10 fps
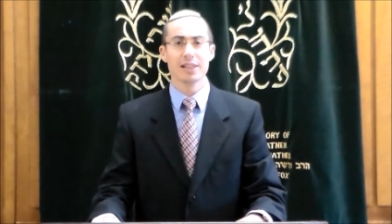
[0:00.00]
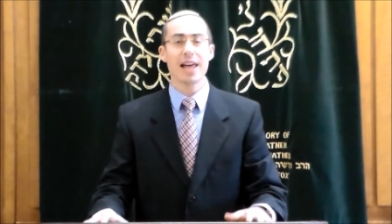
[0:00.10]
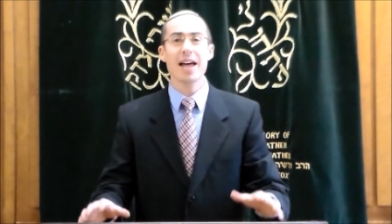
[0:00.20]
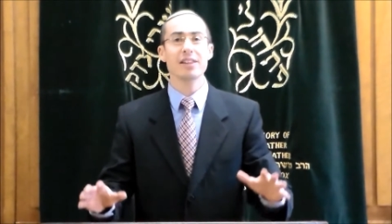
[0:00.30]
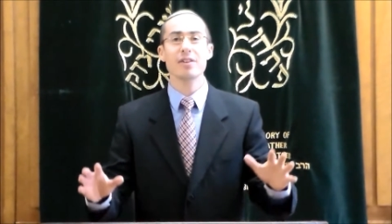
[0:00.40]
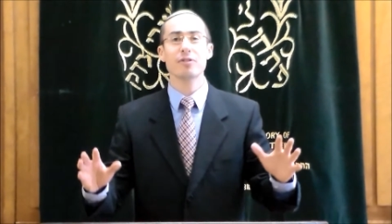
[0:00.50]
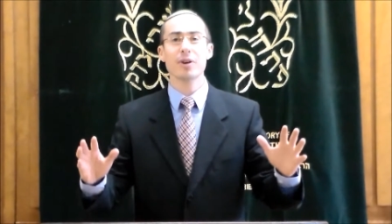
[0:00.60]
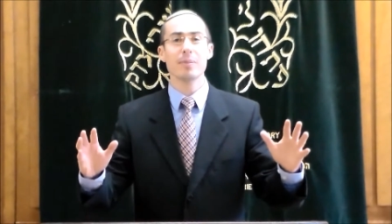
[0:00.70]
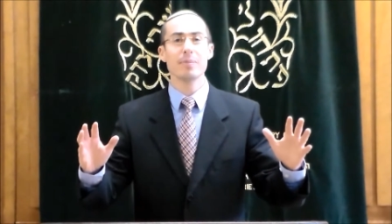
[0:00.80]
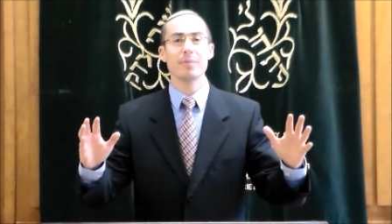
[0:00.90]
Landed
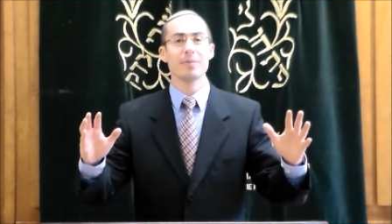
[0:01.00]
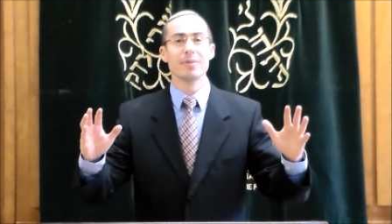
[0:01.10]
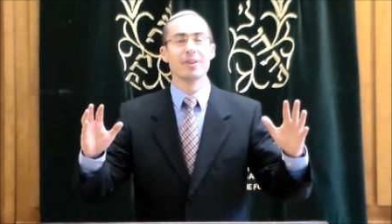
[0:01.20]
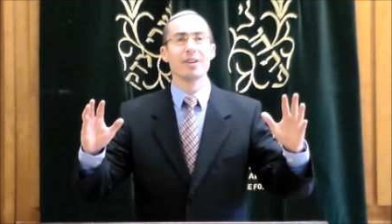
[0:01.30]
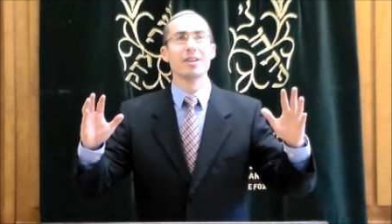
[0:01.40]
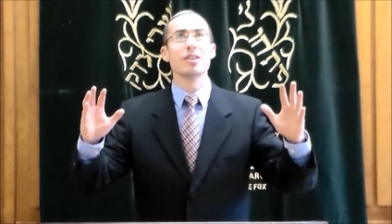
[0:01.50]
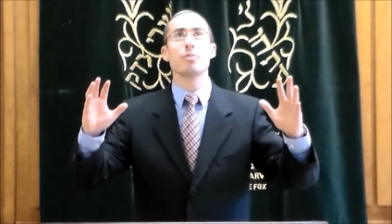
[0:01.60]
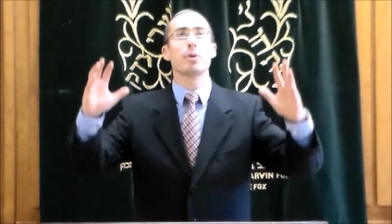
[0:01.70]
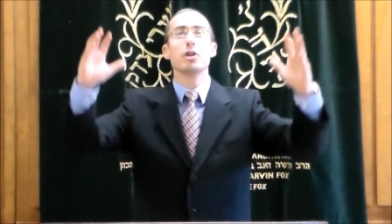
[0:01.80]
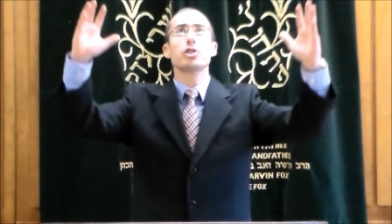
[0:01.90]
from
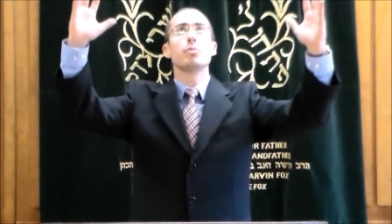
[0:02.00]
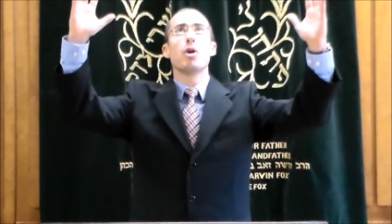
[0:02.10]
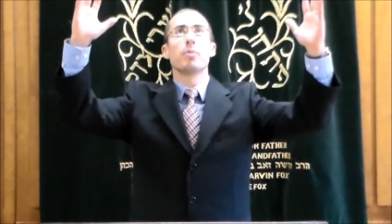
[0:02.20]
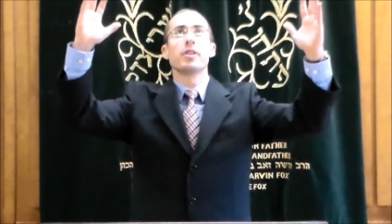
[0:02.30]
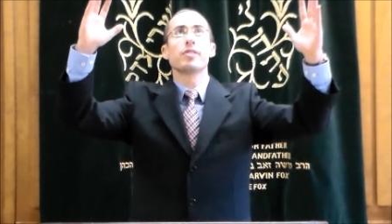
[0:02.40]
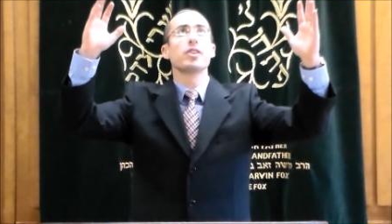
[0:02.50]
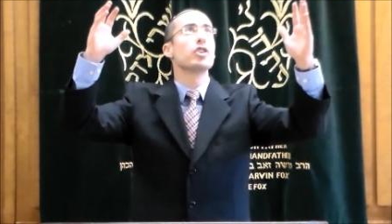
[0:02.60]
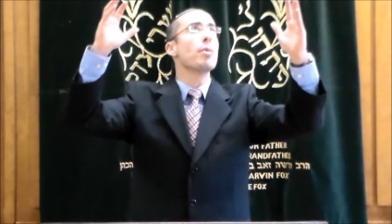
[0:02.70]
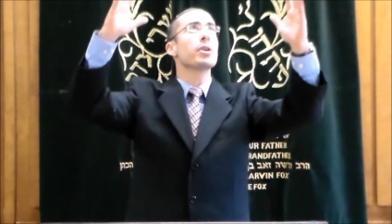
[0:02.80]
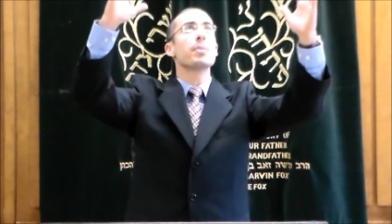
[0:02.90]
spiritual moment,
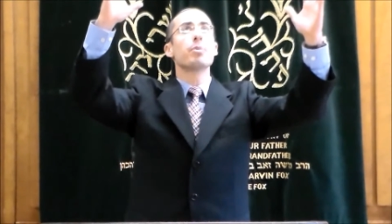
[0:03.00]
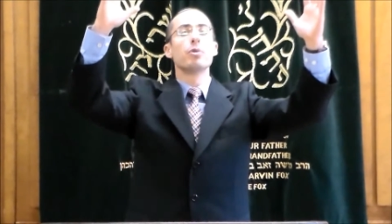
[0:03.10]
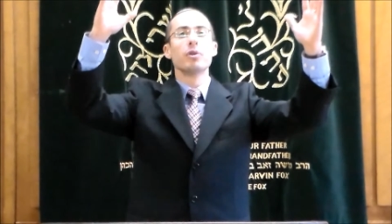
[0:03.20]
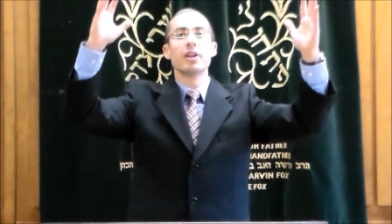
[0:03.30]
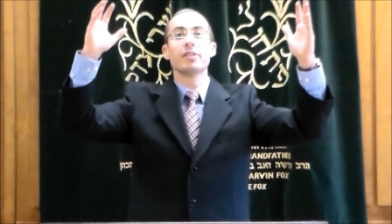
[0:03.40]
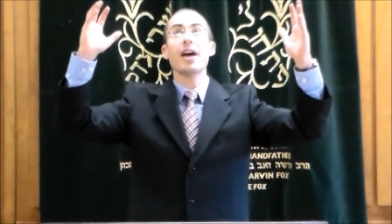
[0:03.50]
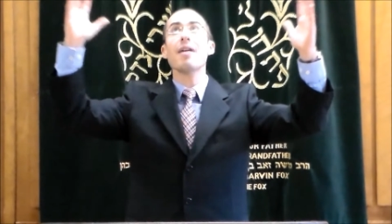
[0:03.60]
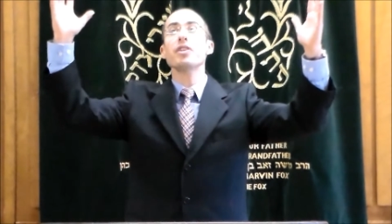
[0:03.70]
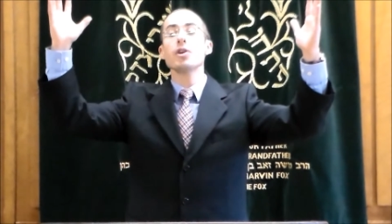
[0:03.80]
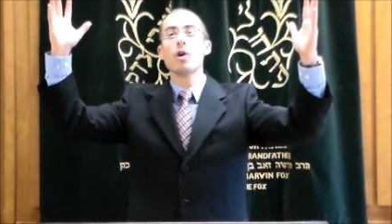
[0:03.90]
Yom Kippur,
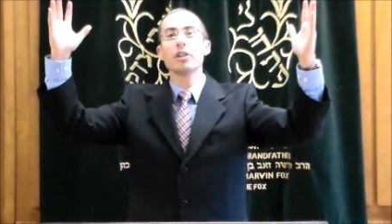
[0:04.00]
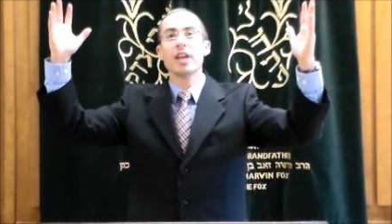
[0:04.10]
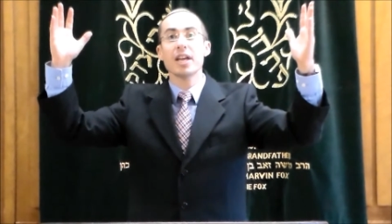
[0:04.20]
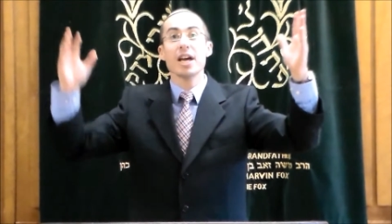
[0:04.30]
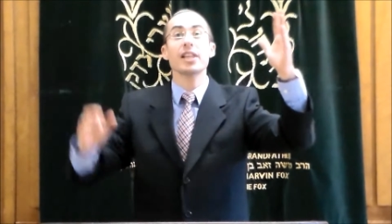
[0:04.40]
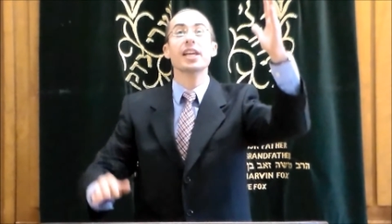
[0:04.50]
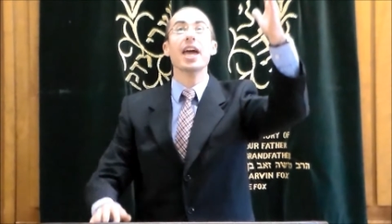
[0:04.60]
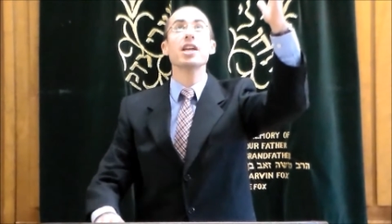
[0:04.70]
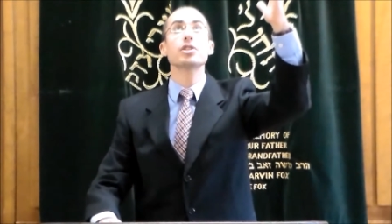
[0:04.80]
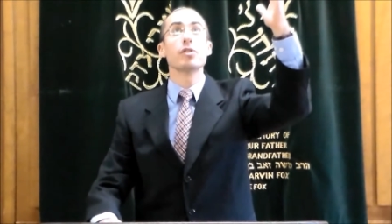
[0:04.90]
davening all day,
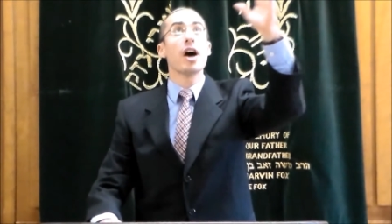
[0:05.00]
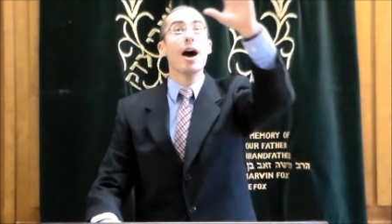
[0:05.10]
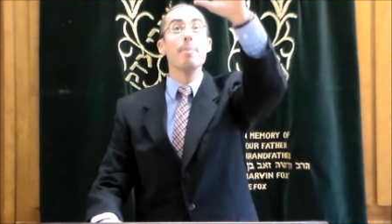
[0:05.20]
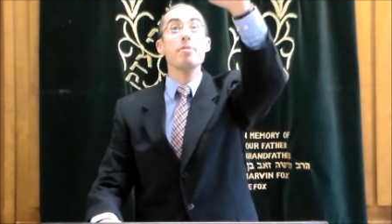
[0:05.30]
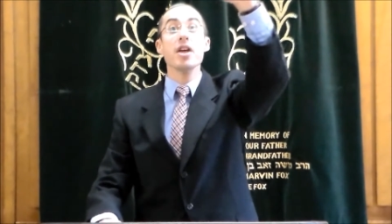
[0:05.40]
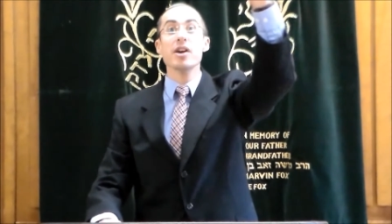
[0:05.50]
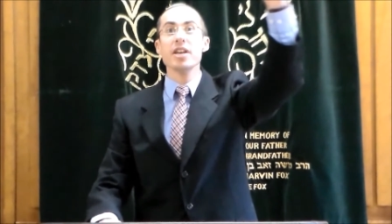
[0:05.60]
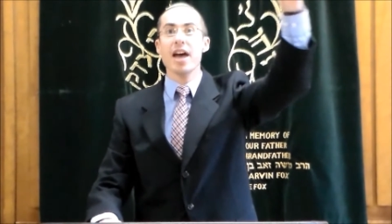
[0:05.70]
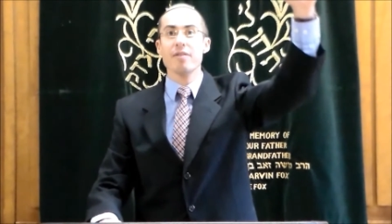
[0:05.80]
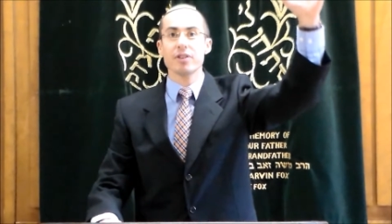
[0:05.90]
like angel up there
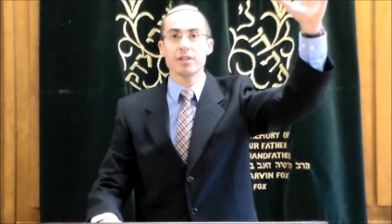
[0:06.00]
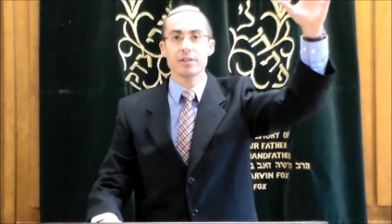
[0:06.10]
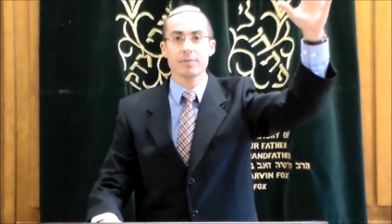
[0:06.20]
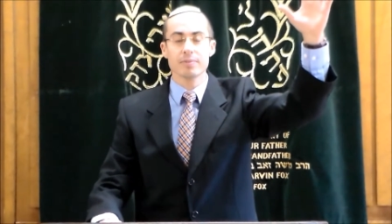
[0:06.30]
in heaven.